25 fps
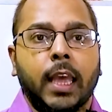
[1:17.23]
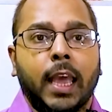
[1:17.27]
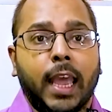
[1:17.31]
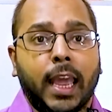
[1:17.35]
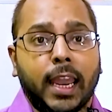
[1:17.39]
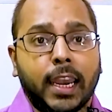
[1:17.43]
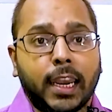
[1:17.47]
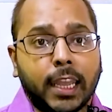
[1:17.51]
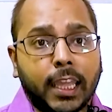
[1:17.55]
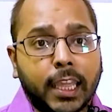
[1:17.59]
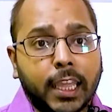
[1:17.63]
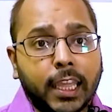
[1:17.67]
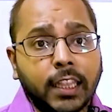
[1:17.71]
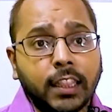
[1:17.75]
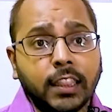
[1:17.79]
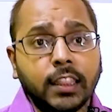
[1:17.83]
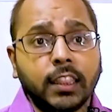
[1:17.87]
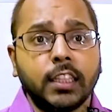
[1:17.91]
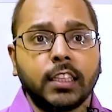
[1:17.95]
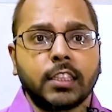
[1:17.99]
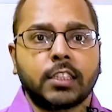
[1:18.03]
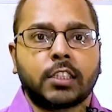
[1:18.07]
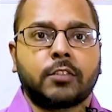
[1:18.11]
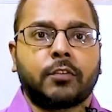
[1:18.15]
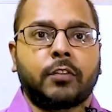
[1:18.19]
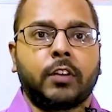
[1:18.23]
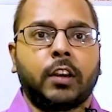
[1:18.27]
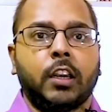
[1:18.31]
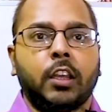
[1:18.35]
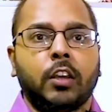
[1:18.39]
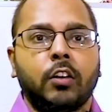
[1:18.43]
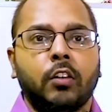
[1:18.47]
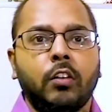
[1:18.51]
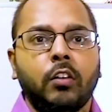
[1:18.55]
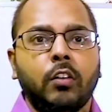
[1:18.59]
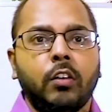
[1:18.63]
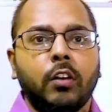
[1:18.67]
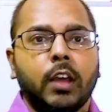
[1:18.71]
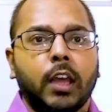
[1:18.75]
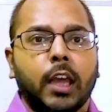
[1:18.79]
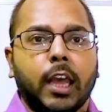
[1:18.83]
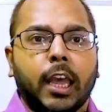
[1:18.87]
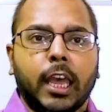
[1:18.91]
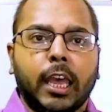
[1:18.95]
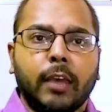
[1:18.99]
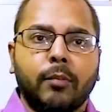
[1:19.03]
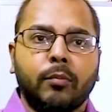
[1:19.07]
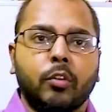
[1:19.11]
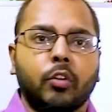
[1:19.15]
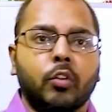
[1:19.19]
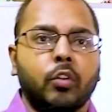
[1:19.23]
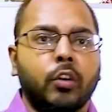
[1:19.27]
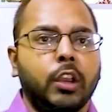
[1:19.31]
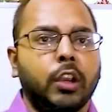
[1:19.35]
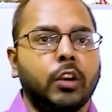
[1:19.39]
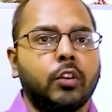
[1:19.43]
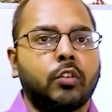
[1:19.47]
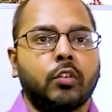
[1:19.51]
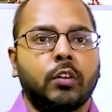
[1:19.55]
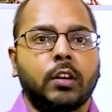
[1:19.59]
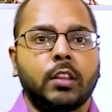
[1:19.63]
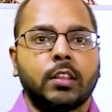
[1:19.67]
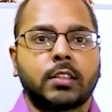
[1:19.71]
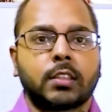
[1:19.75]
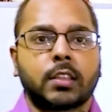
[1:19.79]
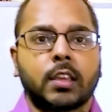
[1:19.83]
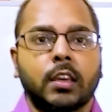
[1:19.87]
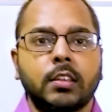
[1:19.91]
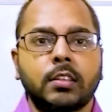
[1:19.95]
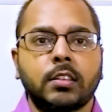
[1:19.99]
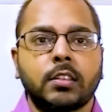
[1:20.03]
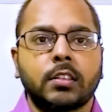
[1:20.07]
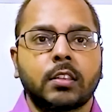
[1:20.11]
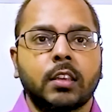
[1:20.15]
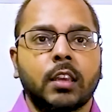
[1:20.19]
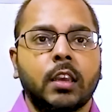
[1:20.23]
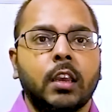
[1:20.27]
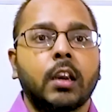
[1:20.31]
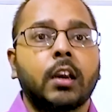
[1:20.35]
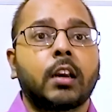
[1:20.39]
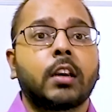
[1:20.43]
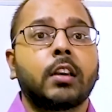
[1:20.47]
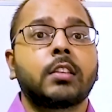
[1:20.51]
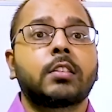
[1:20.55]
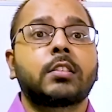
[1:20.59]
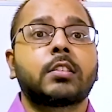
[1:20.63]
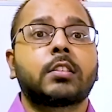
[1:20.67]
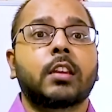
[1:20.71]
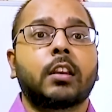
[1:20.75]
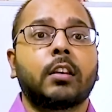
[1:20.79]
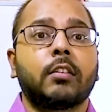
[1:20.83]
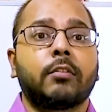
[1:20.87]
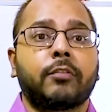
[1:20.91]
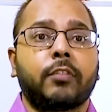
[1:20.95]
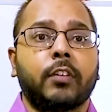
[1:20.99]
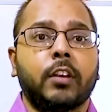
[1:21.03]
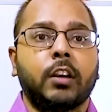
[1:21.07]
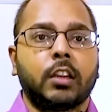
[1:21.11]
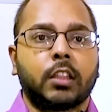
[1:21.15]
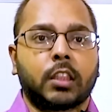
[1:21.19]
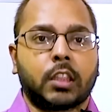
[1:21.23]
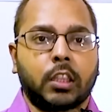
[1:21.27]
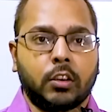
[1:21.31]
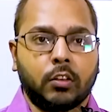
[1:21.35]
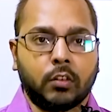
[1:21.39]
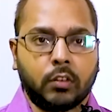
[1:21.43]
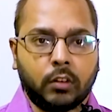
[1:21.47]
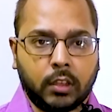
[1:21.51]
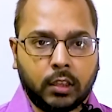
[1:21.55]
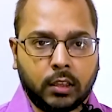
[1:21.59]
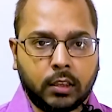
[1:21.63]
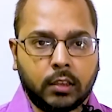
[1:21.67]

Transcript: and in this video I am going to discuss crystal field theory.